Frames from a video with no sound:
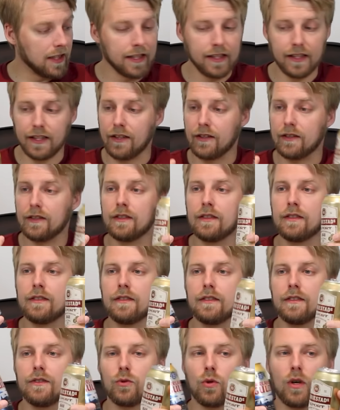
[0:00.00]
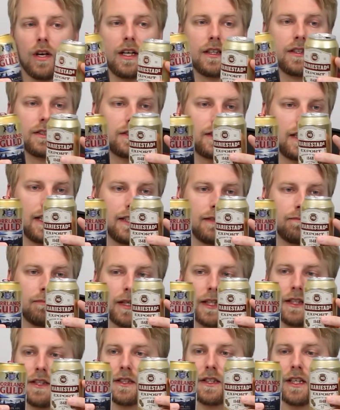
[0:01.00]
here, Norrlands and
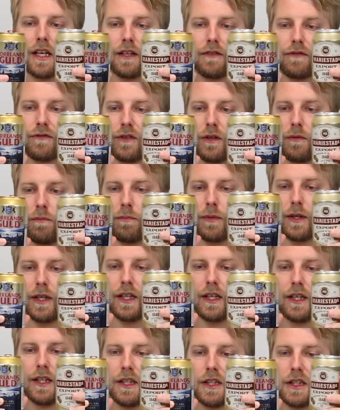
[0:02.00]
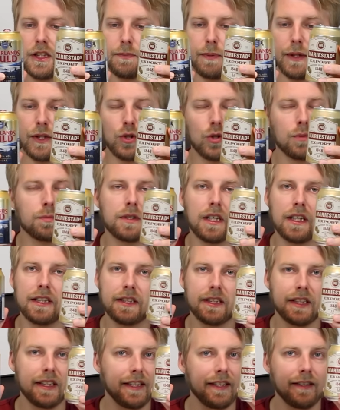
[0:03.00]
Mariestad from Spendrups, I
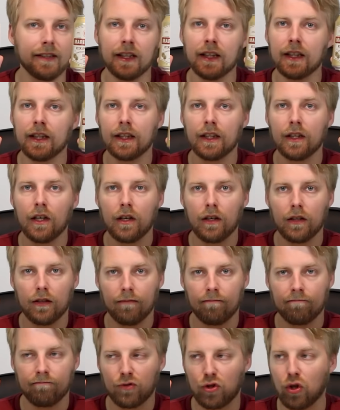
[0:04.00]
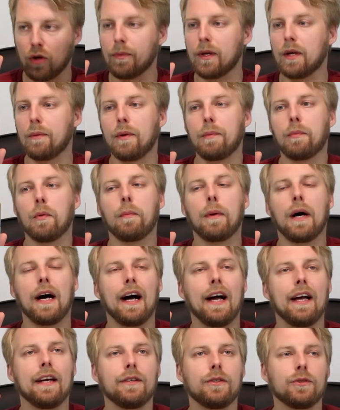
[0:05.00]
see so many people
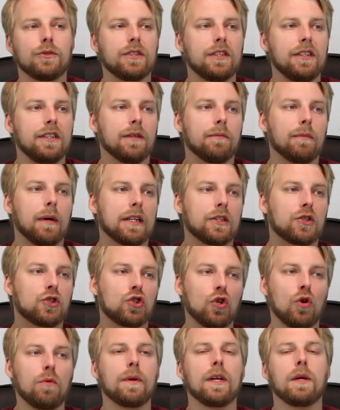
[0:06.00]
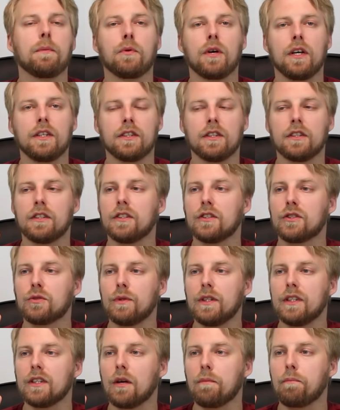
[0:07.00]
buy. You see them at so many places in
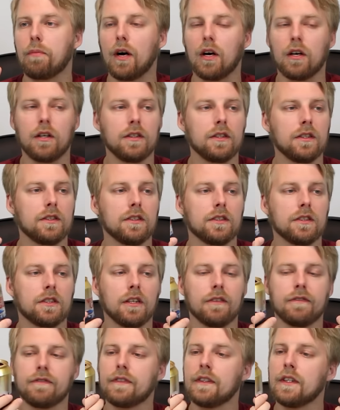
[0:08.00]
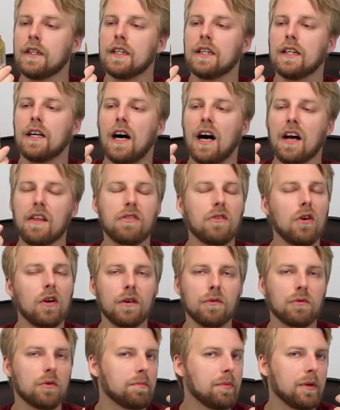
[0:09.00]
Sweden on bars and stuff. I
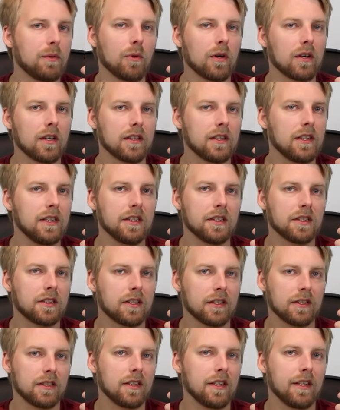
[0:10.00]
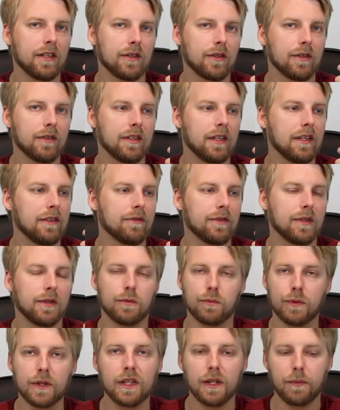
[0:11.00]
thought it would be one of these because they're
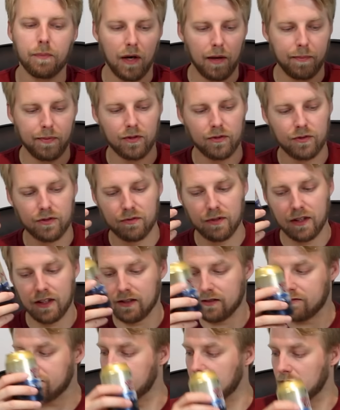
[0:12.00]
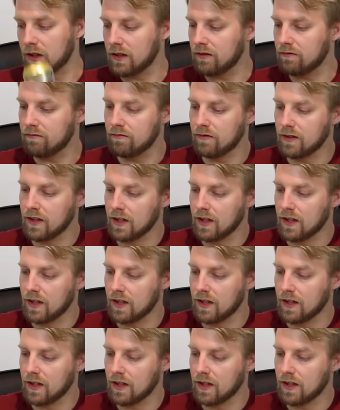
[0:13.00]
really popular in Sweden, but